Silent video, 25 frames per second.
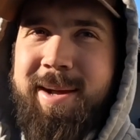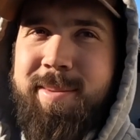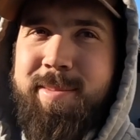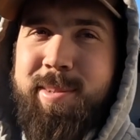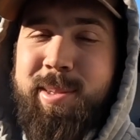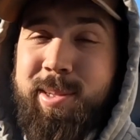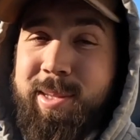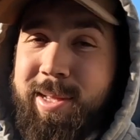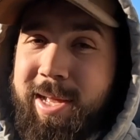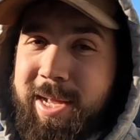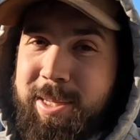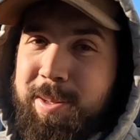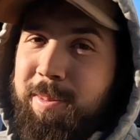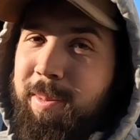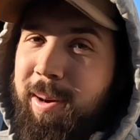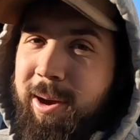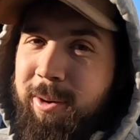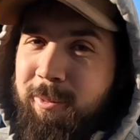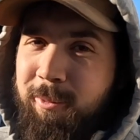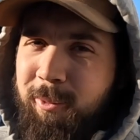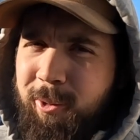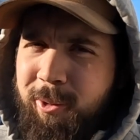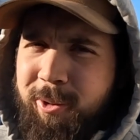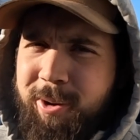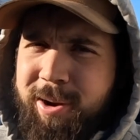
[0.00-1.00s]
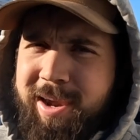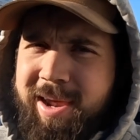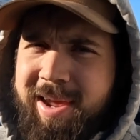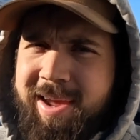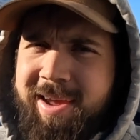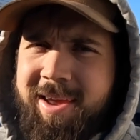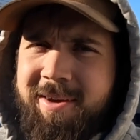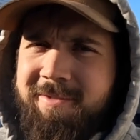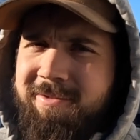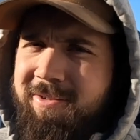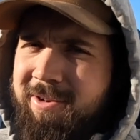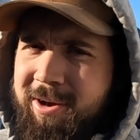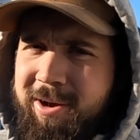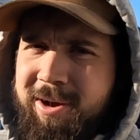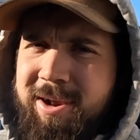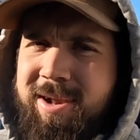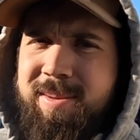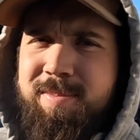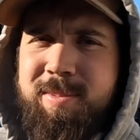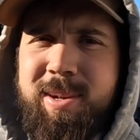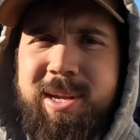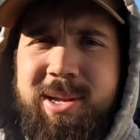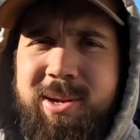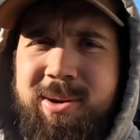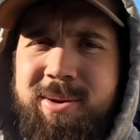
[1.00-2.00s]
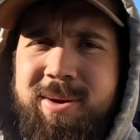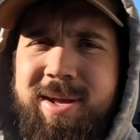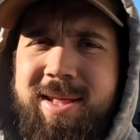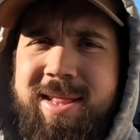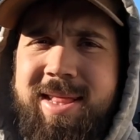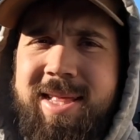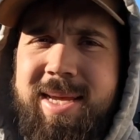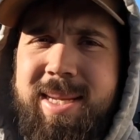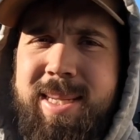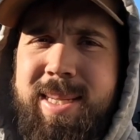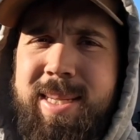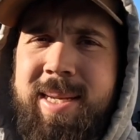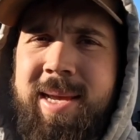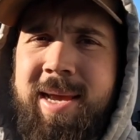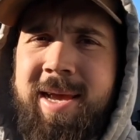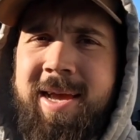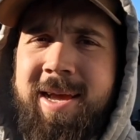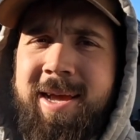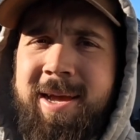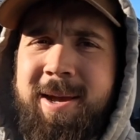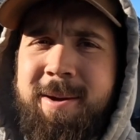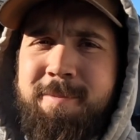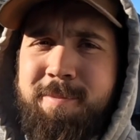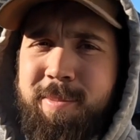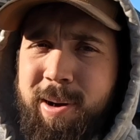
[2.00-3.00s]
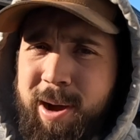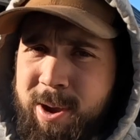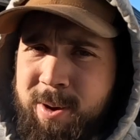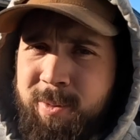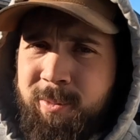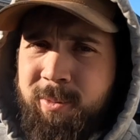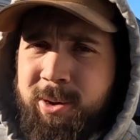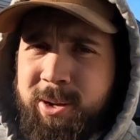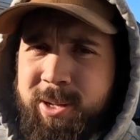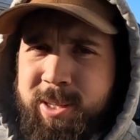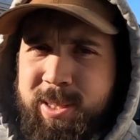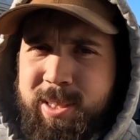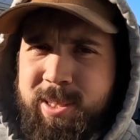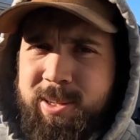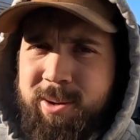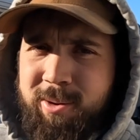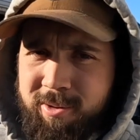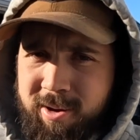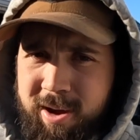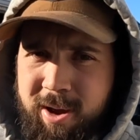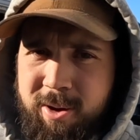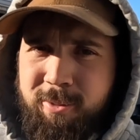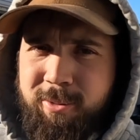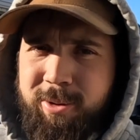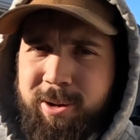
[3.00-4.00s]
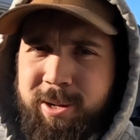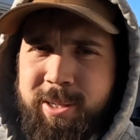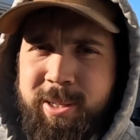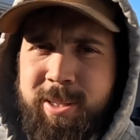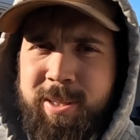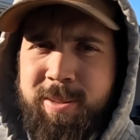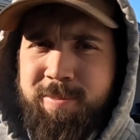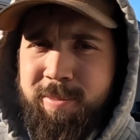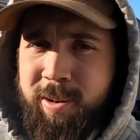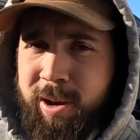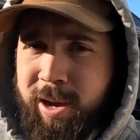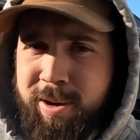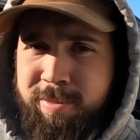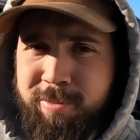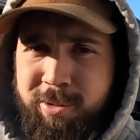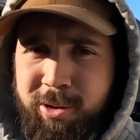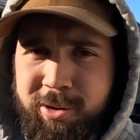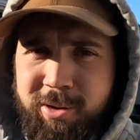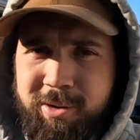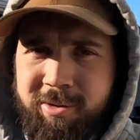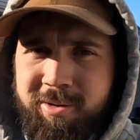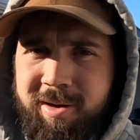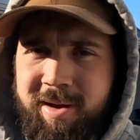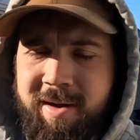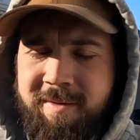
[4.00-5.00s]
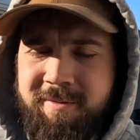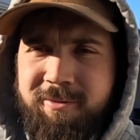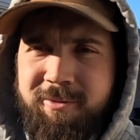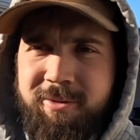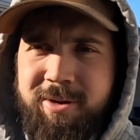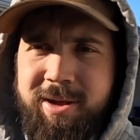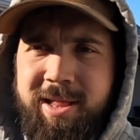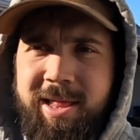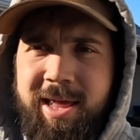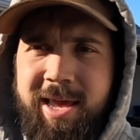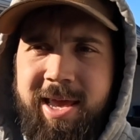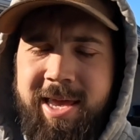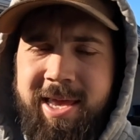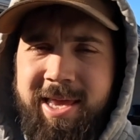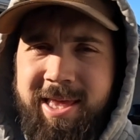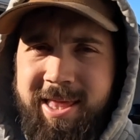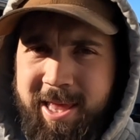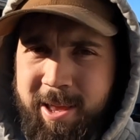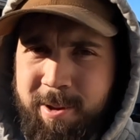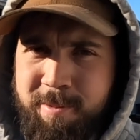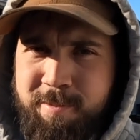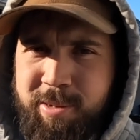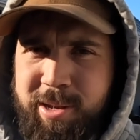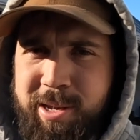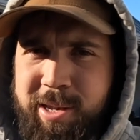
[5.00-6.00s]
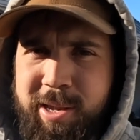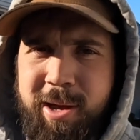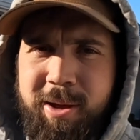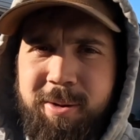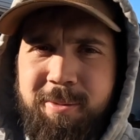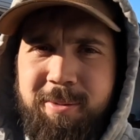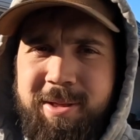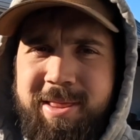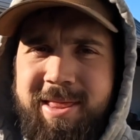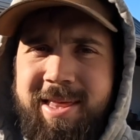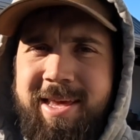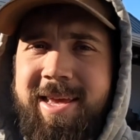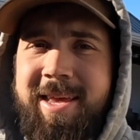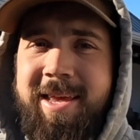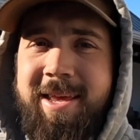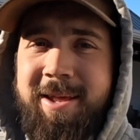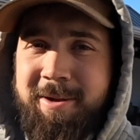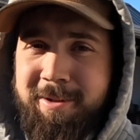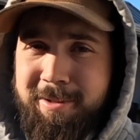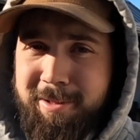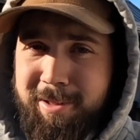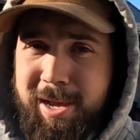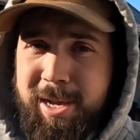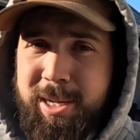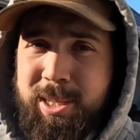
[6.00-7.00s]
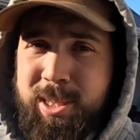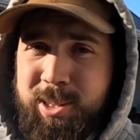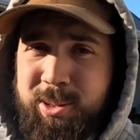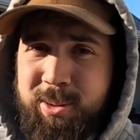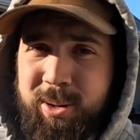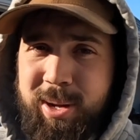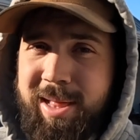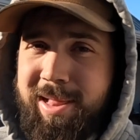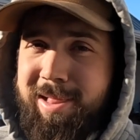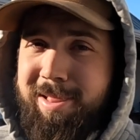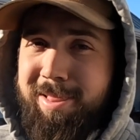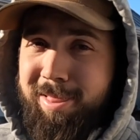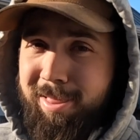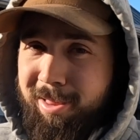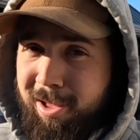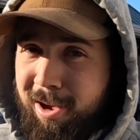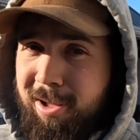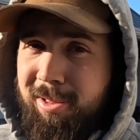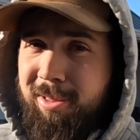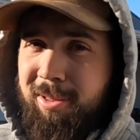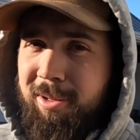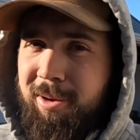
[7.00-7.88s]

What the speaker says: So that's my warning. If you're going to be doing this, buy once, cry once, buy a motorcraft relay, and be done with it. It'll last you a lot